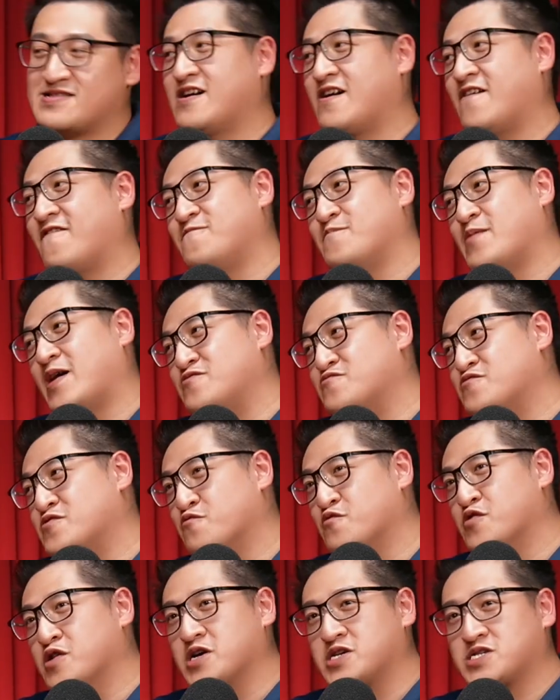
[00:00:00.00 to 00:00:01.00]
a lot of
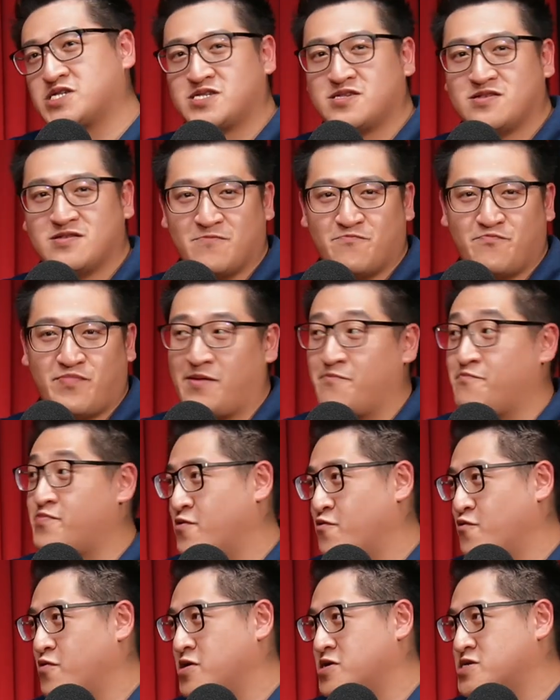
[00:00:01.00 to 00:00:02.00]
manual works,
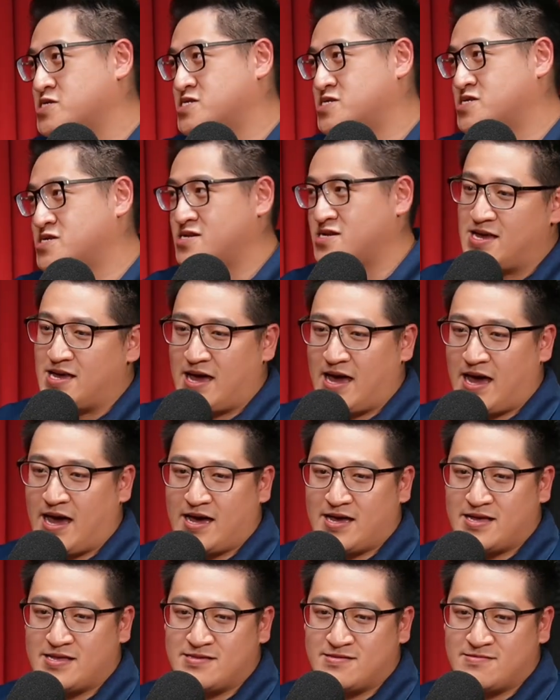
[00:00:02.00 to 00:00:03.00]
paperwork,
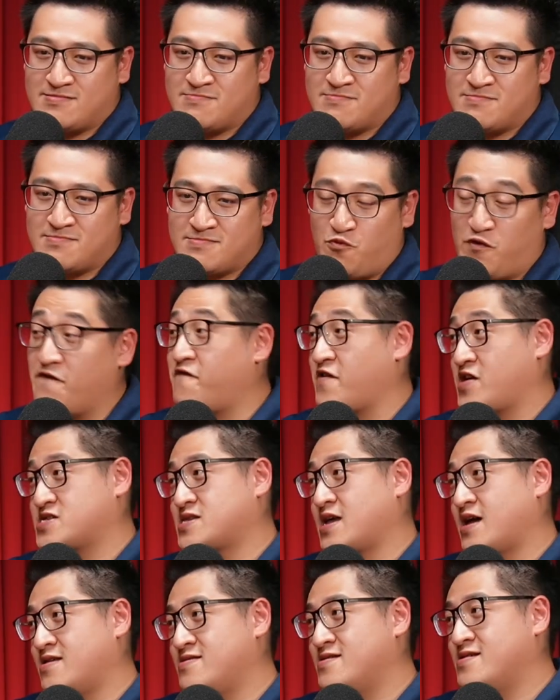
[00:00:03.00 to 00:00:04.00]
and we
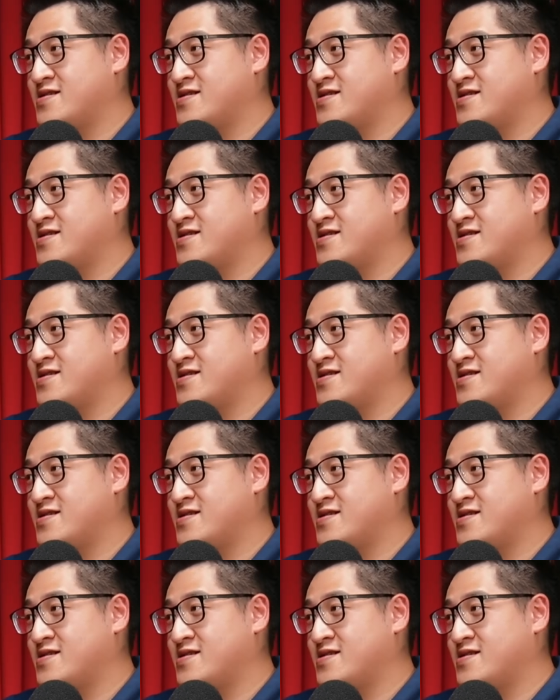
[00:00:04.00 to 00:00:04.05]
fix that.